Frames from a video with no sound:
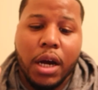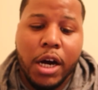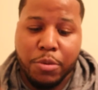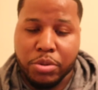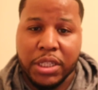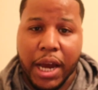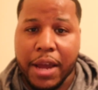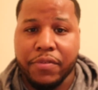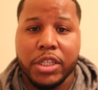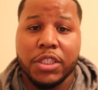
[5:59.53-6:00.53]
100%
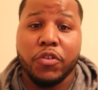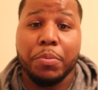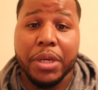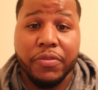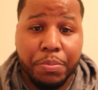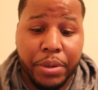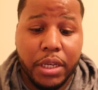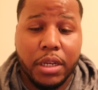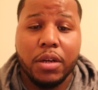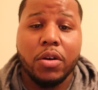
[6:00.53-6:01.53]
IVs for
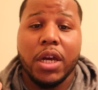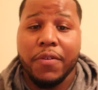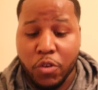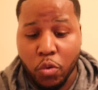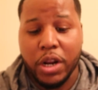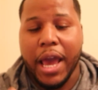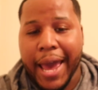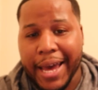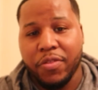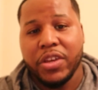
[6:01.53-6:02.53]
PvP if you want
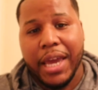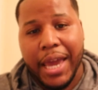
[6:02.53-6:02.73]
to add the